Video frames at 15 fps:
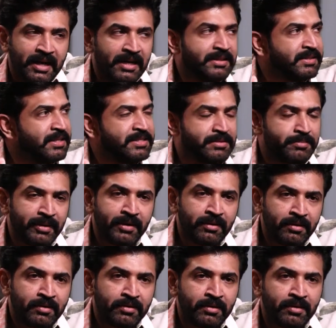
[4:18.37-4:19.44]
I think that's the main
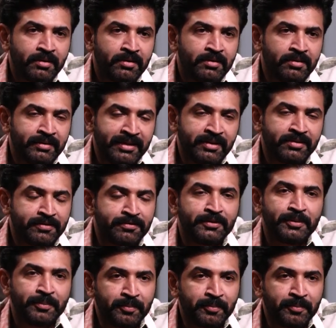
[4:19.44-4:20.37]
thing in the film.